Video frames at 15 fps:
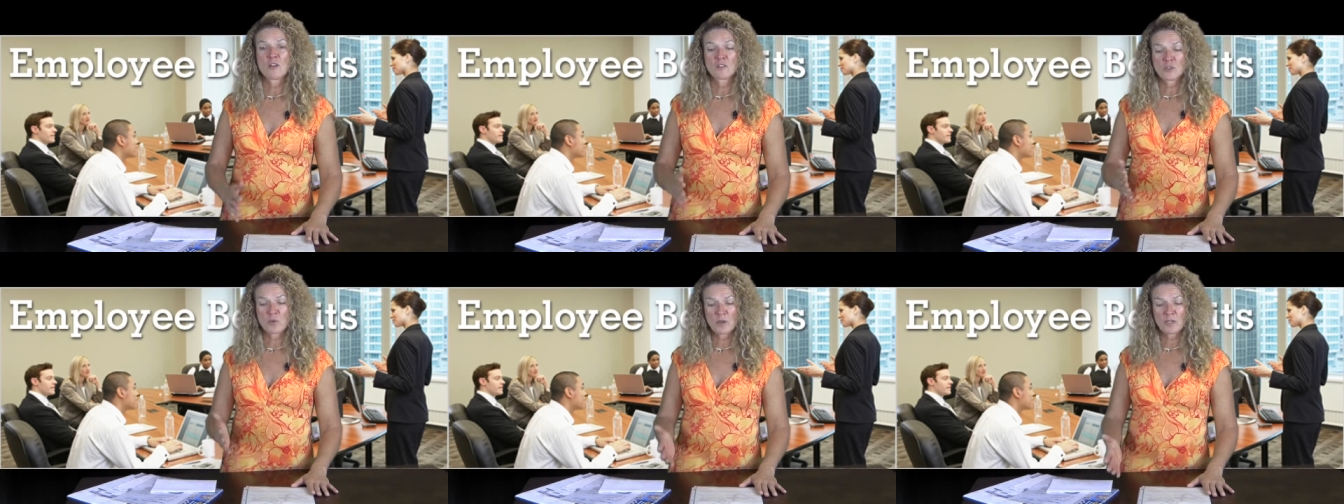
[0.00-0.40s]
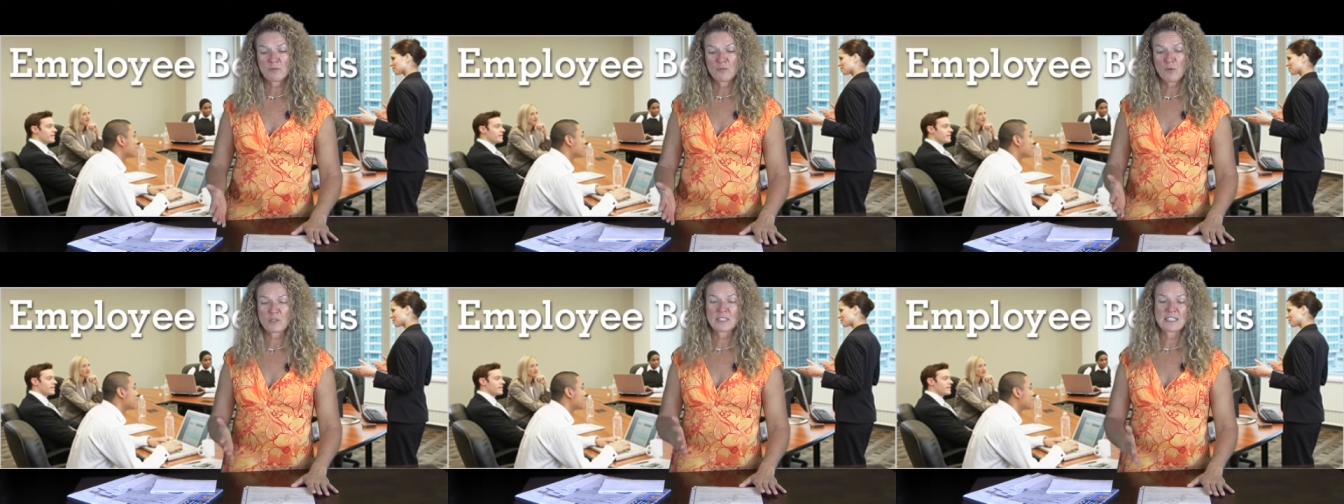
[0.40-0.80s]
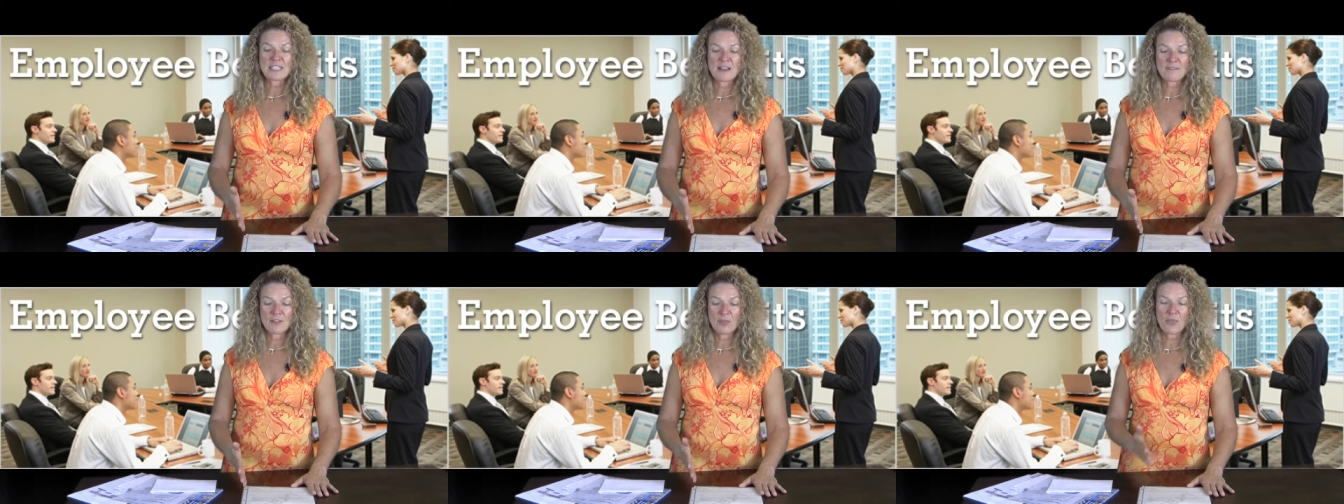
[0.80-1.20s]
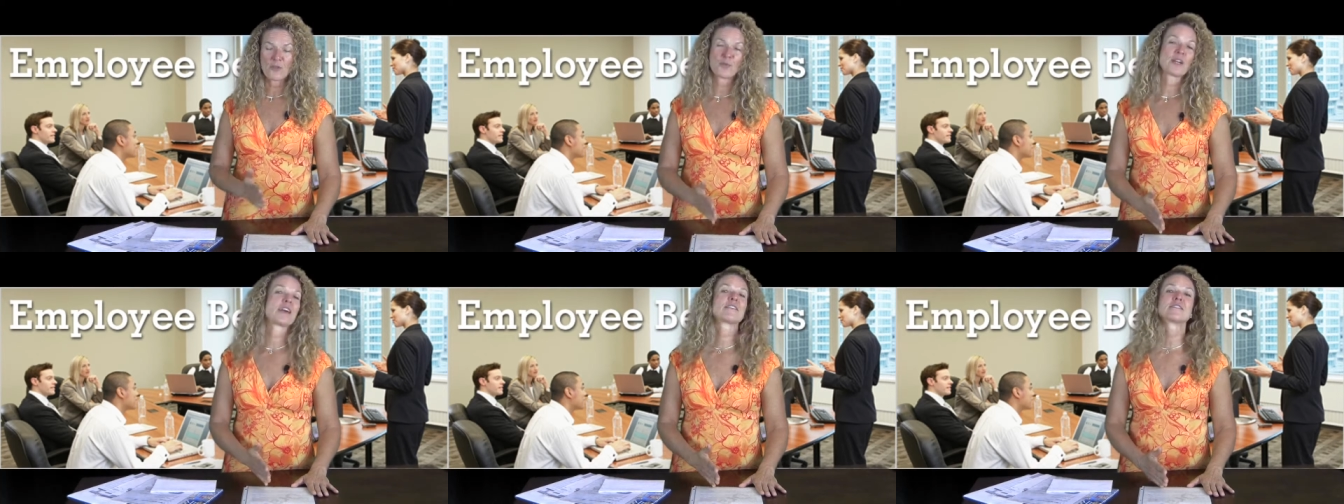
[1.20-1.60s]
24/7,
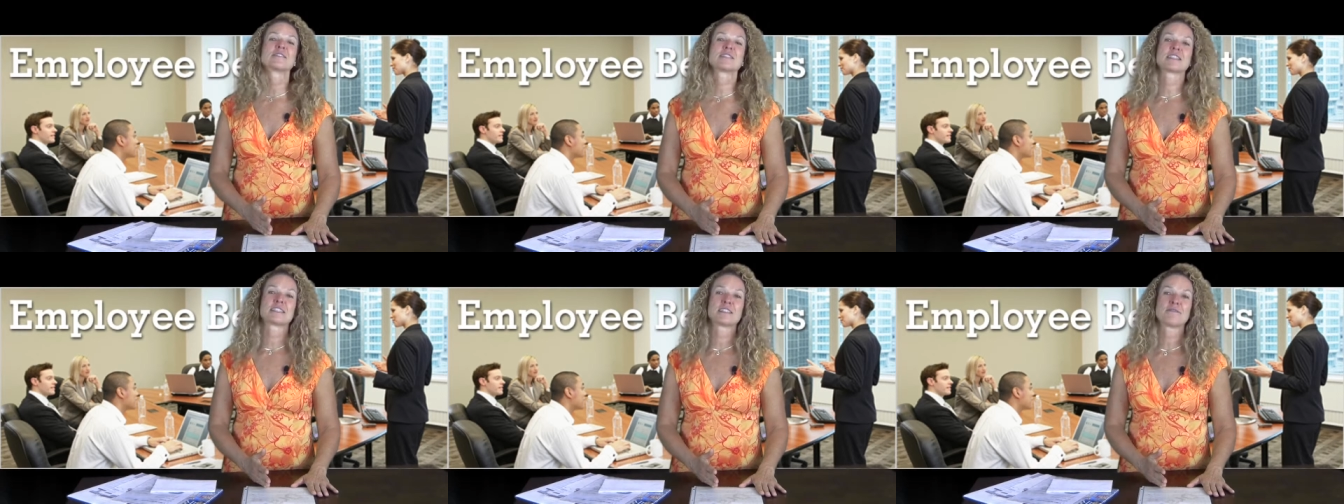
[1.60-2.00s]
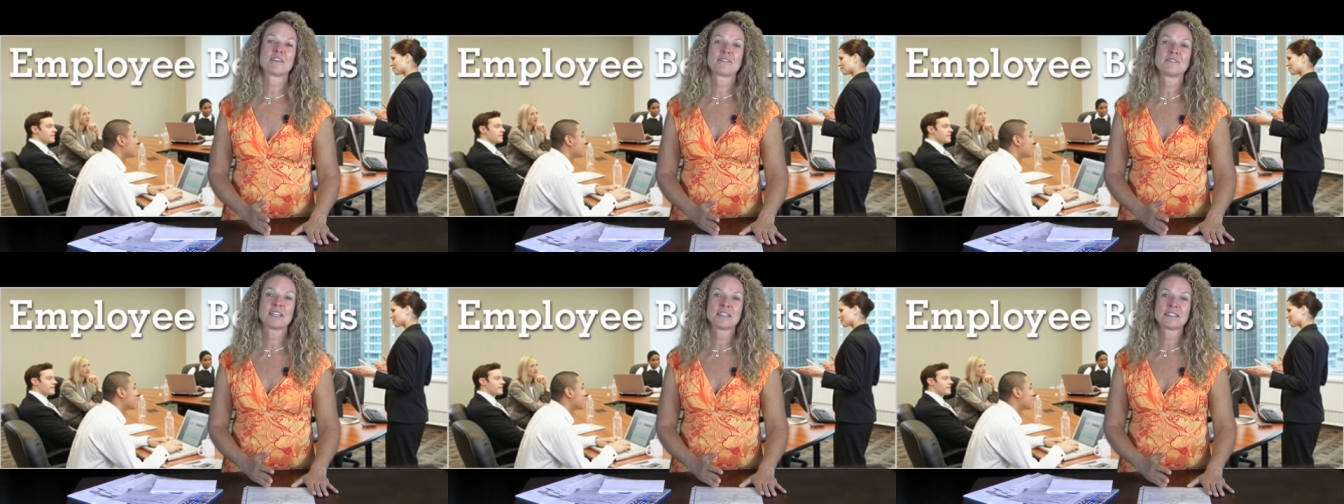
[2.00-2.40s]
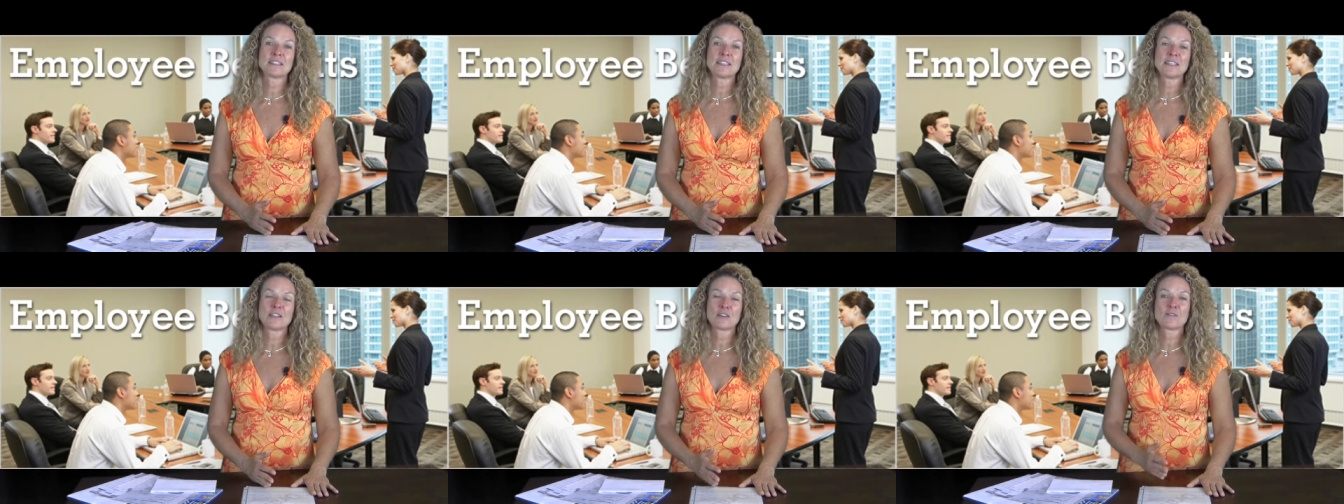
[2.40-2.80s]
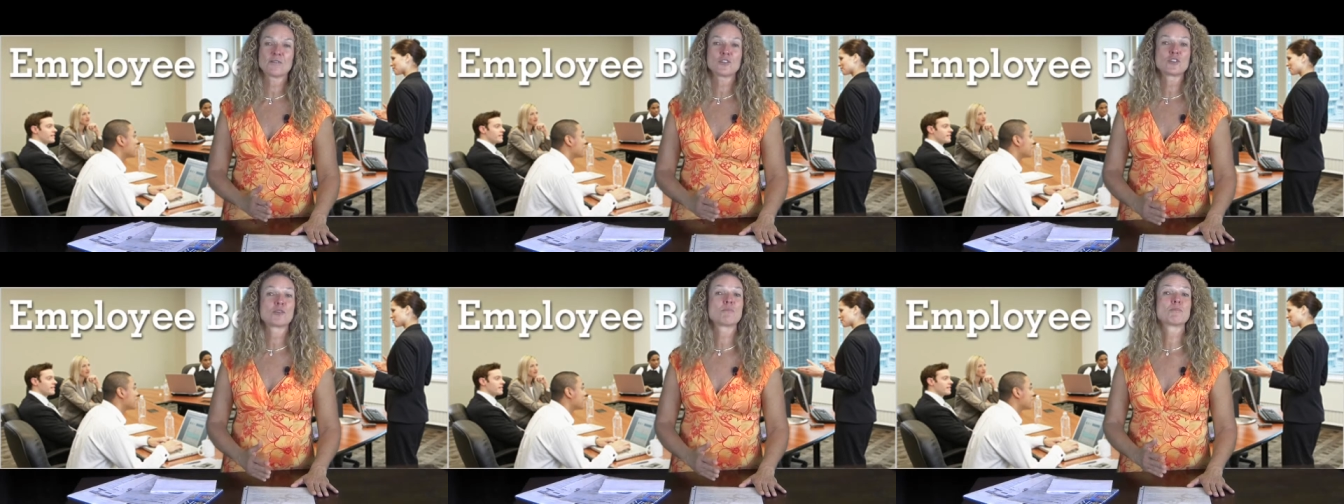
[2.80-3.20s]
365 days of the year
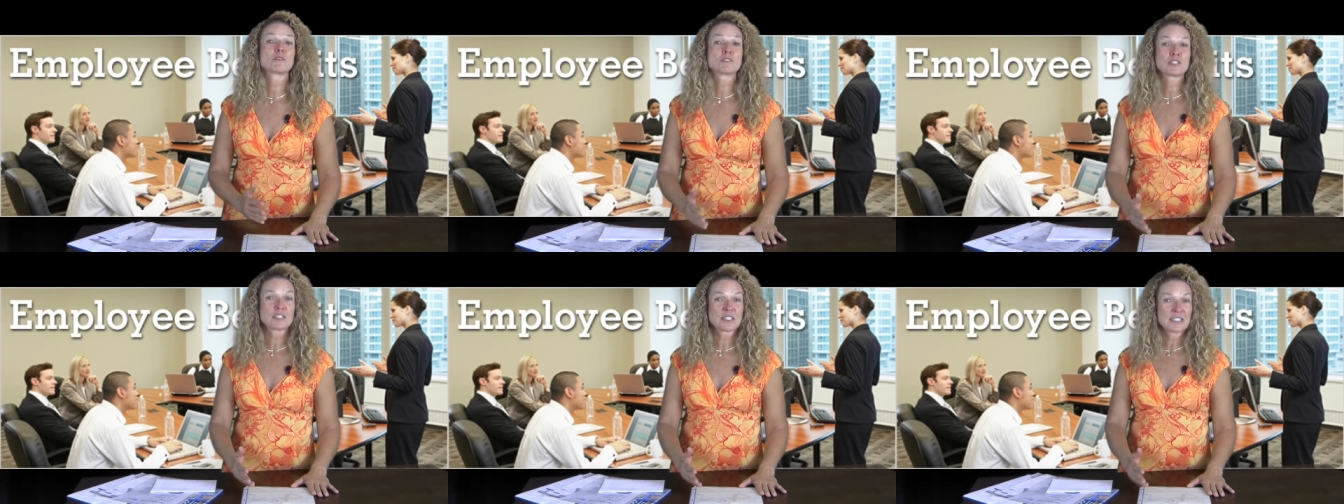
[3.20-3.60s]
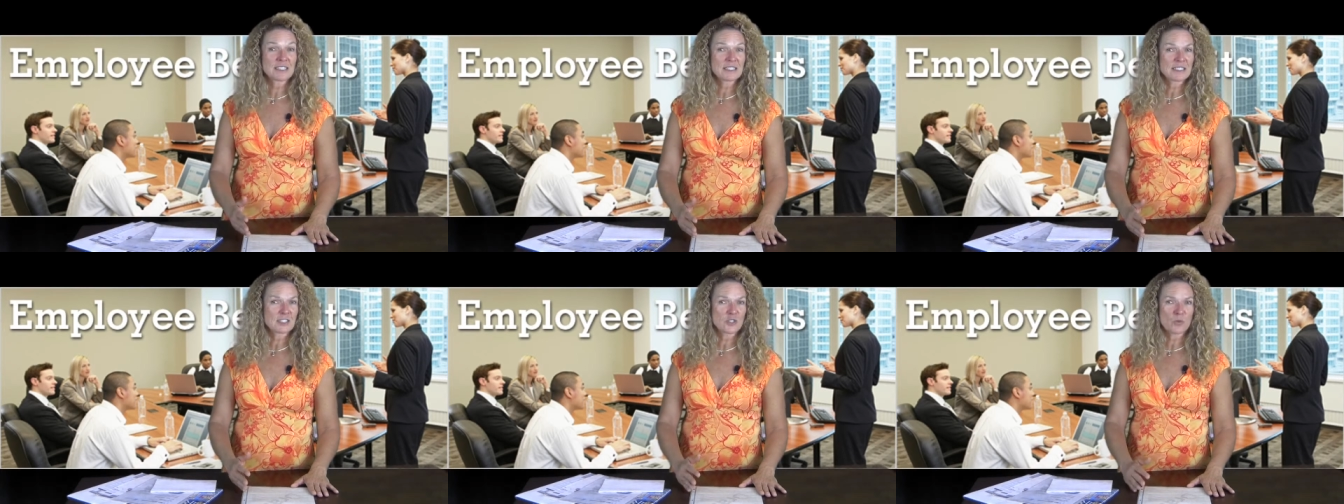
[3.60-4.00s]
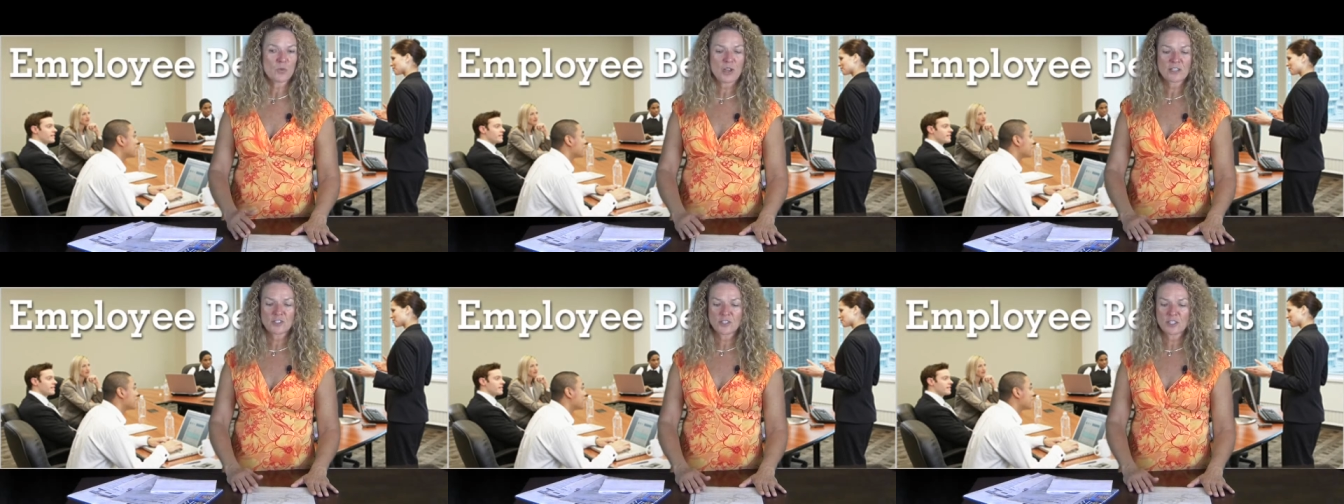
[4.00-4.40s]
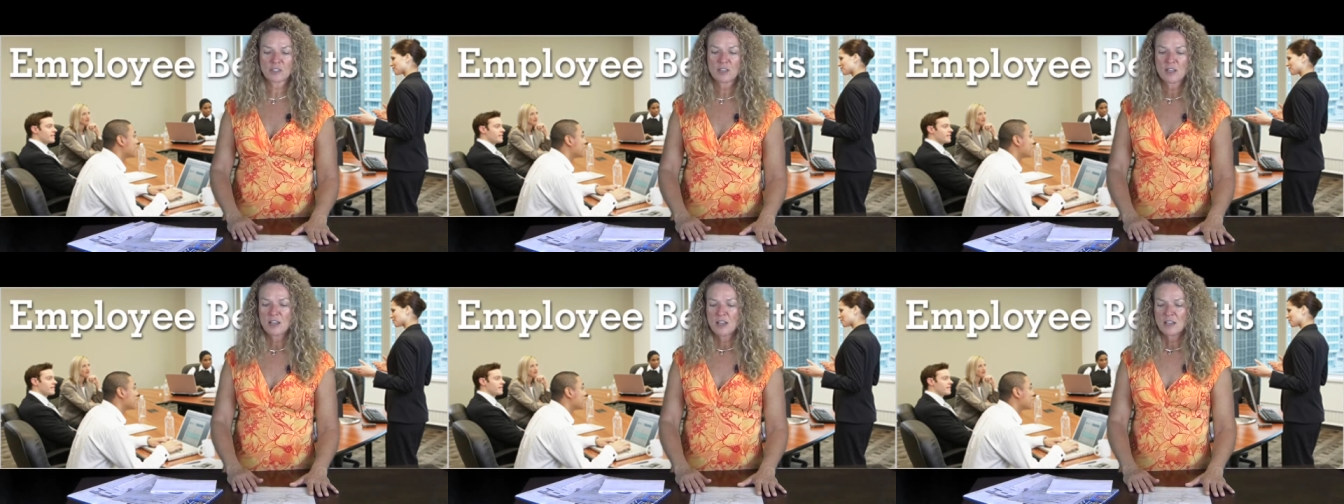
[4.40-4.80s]
if you're in an emergency situation.